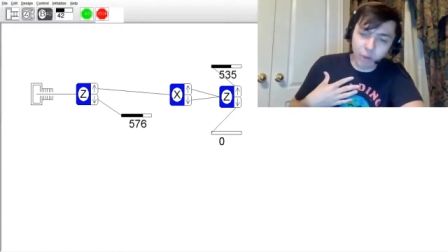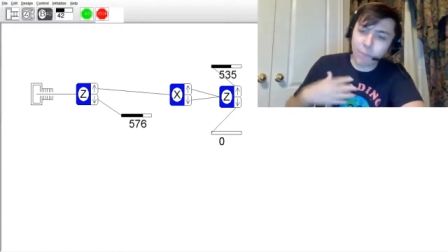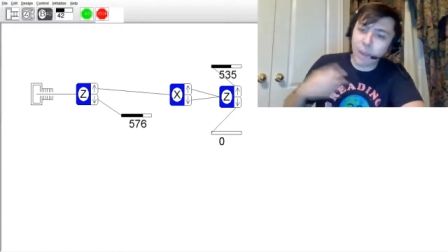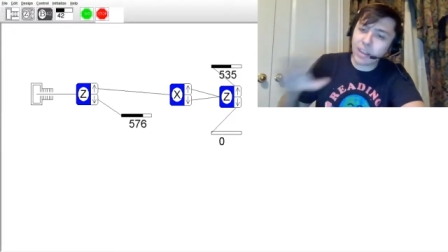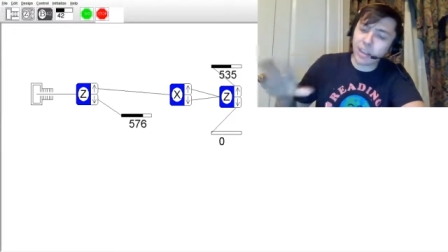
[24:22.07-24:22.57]

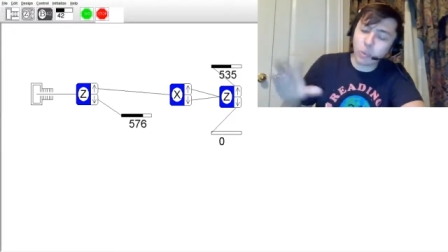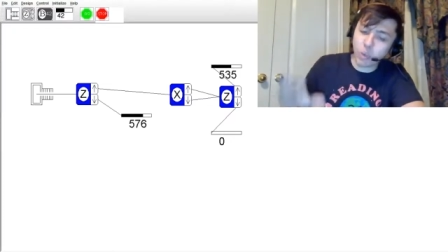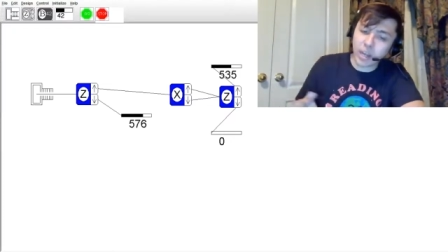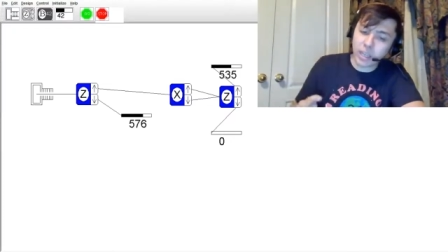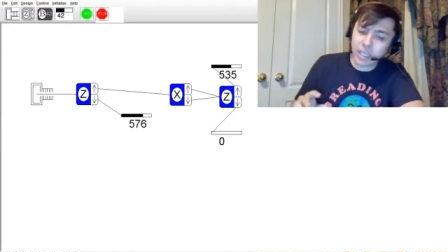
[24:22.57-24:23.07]
Bryce DeWitt,
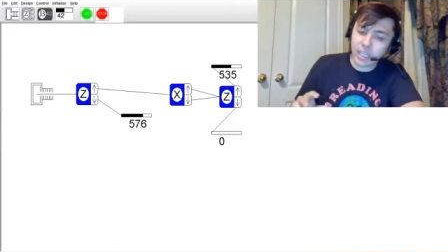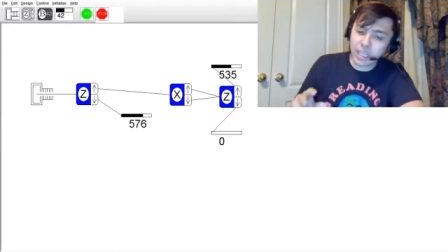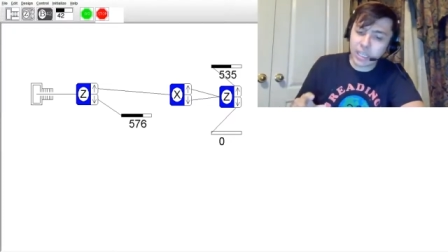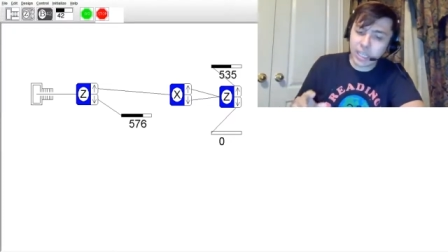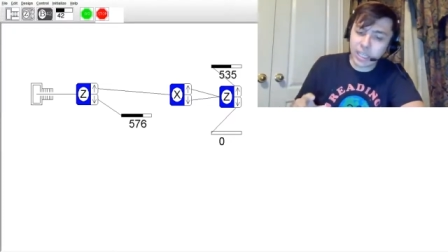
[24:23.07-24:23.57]
he,
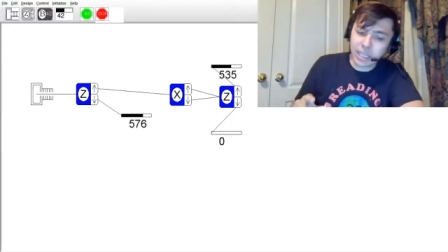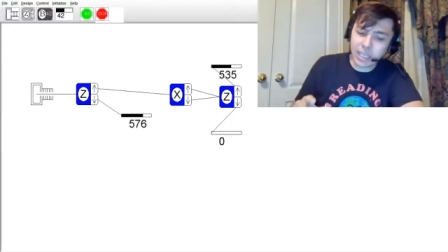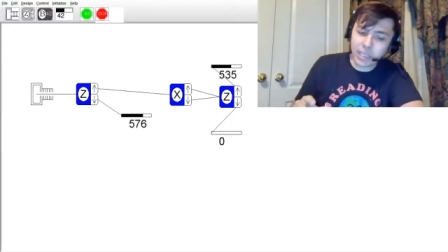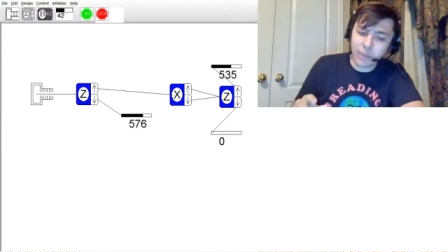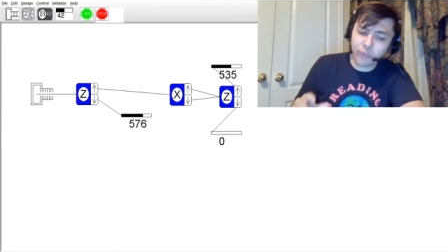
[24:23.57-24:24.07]
he,
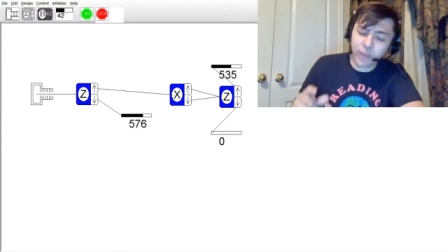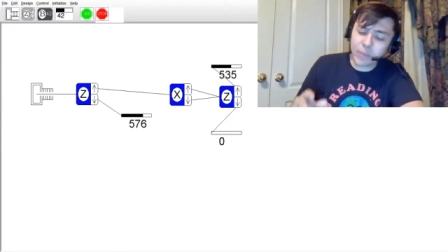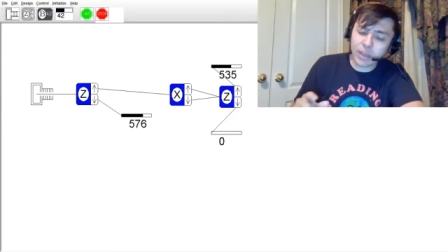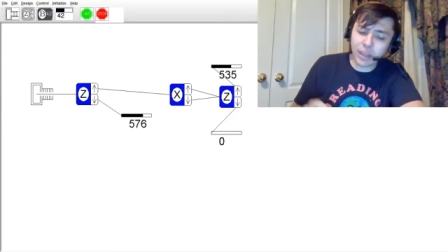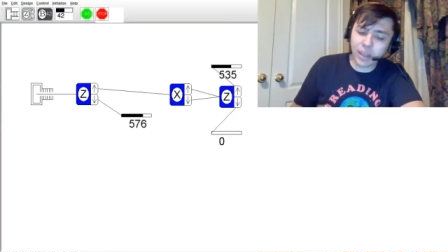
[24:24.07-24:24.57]
he
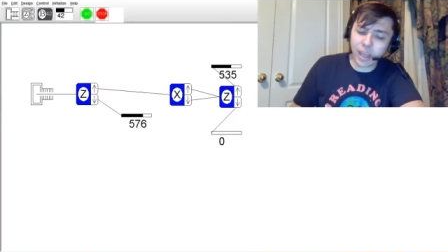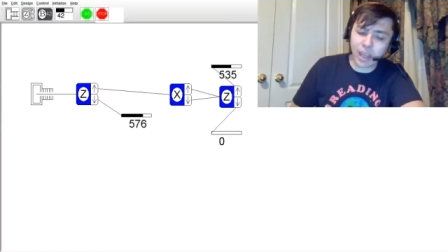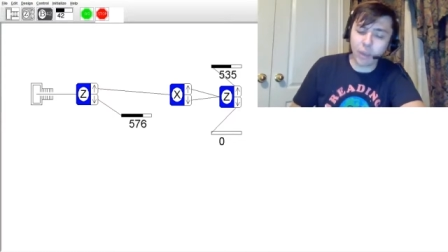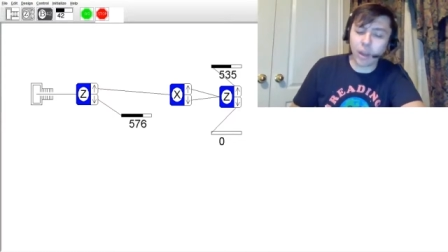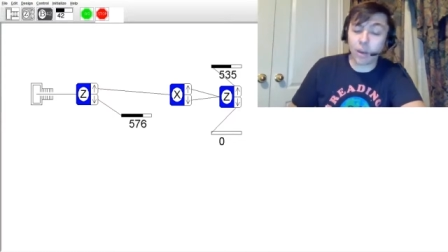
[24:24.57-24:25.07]
famously said, well,
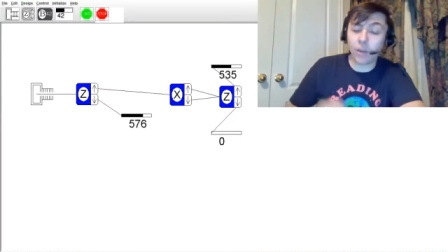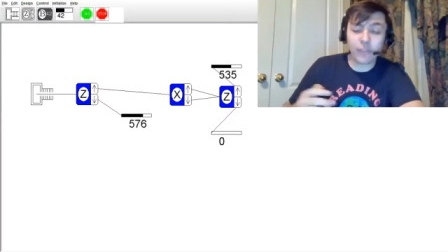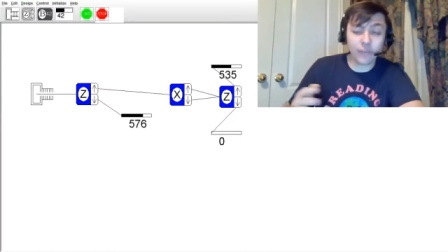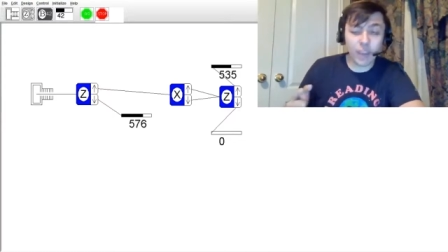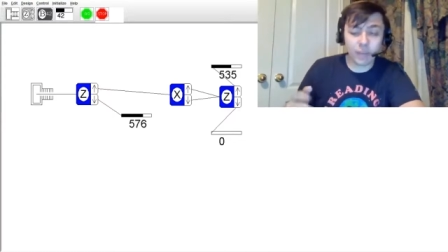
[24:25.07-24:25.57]
I don't know if it's
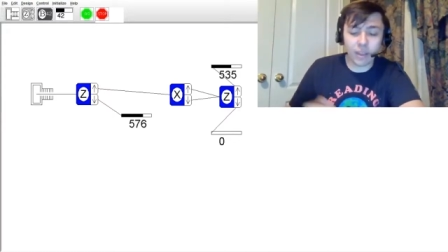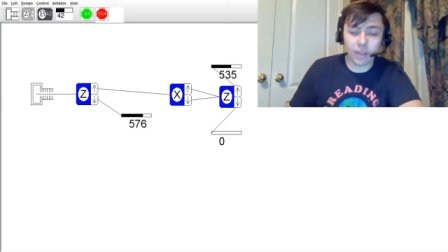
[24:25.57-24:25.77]
famous.